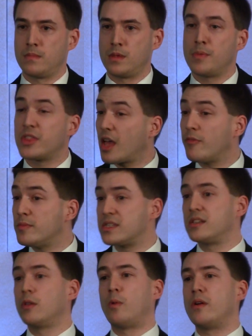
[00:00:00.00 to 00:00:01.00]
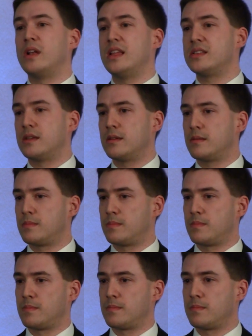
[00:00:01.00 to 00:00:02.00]
But the government still won't listen,
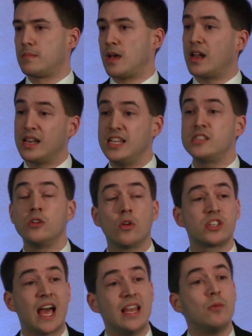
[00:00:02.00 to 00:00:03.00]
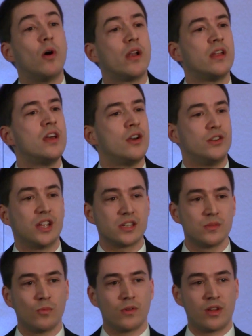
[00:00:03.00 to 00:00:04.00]
at least not to anyone
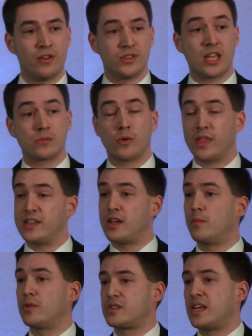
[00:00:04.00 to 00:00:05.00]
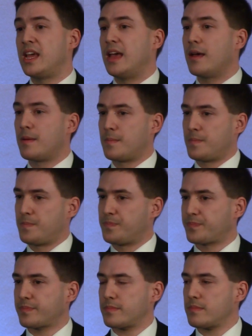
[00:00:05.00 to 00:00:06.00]
who says what they don't want to hear.
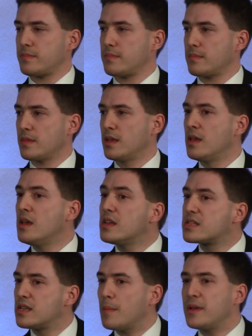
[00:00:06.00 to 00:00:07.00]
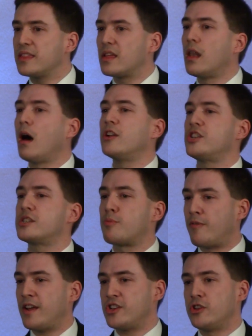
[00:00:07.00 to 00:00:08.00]
Snubbing the largest
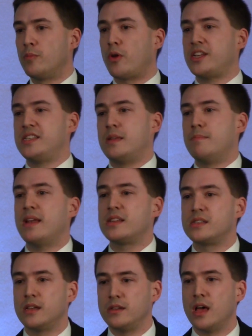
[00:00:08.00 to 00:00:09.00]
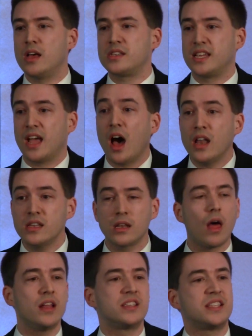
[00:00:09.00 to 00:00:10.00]
professional bodies in medicine and nursing
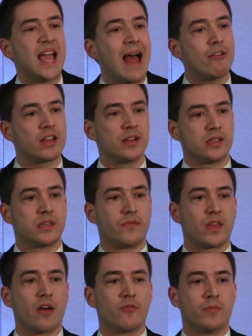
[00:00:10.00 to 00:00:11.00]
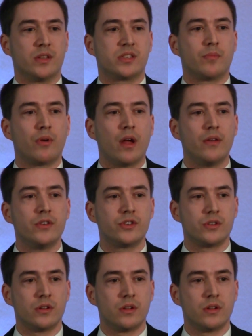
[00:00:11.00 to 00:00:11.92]
underlines the arrogance of the government's approach.